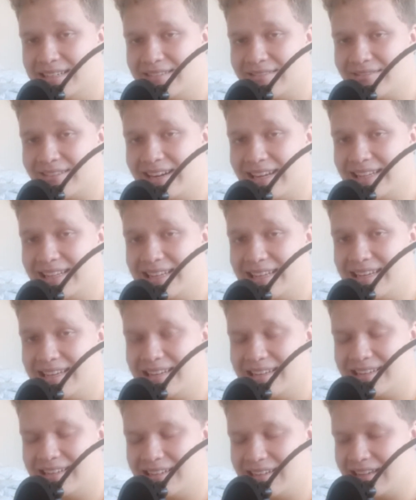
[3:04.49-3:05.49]

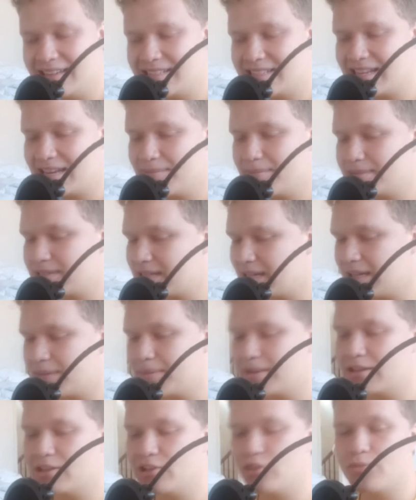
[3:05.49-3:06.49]
Really?
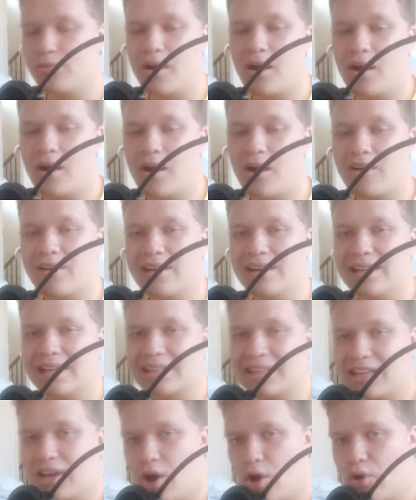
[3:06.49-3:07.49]
Telling me the Lupari are like
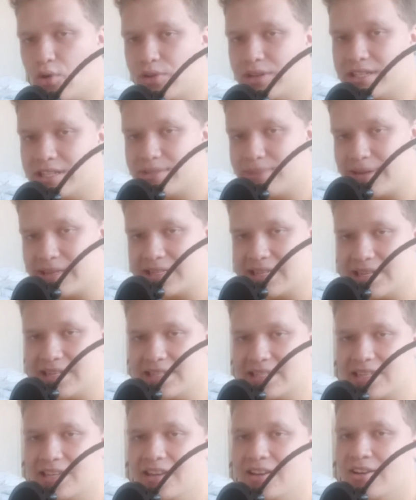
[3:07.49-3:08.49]
the only
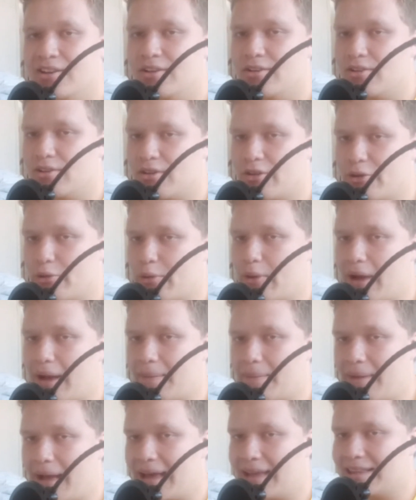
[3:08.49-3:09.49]
species who
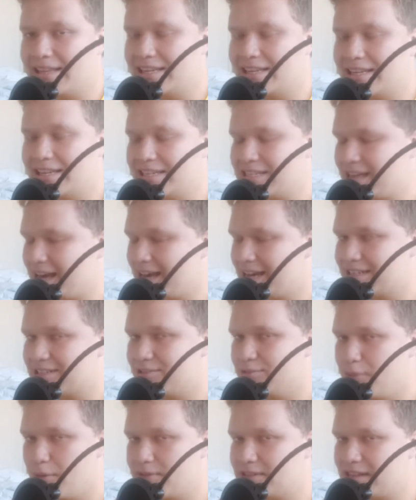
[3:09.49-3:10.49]
had the tech to
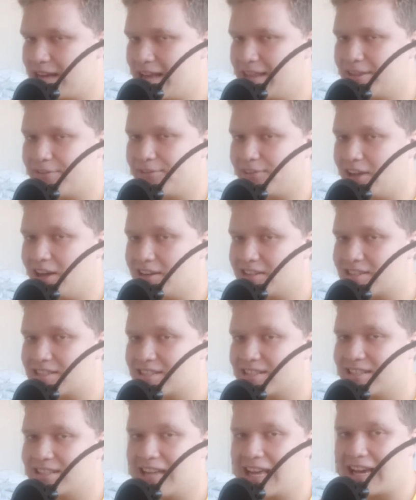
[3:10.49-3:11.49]
withstand the
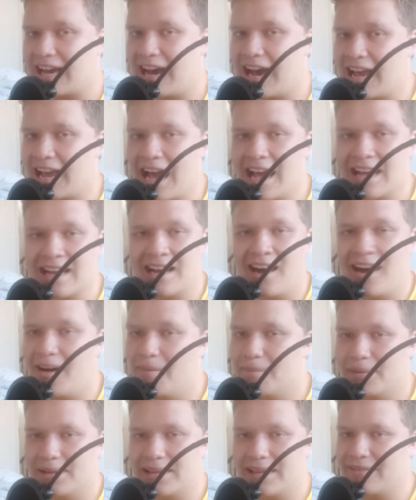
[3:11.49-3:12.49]
flux? Like, I
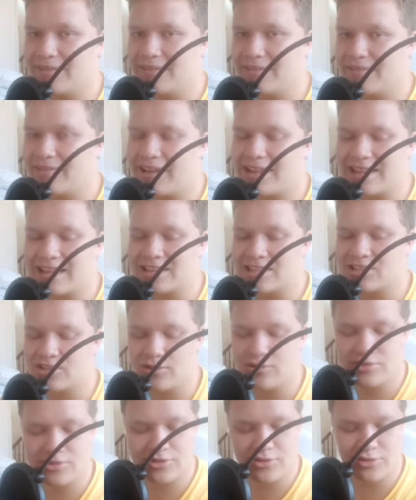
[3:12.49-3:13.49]
can't believe that. That's so
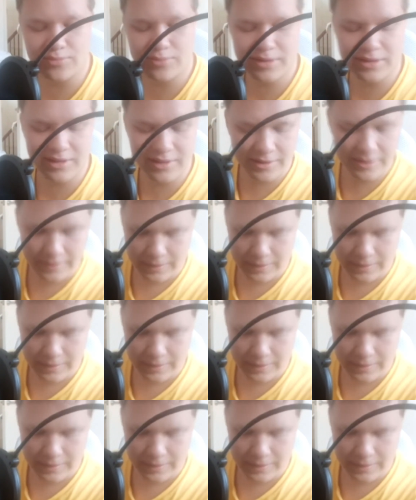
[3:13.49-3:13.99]
stupid.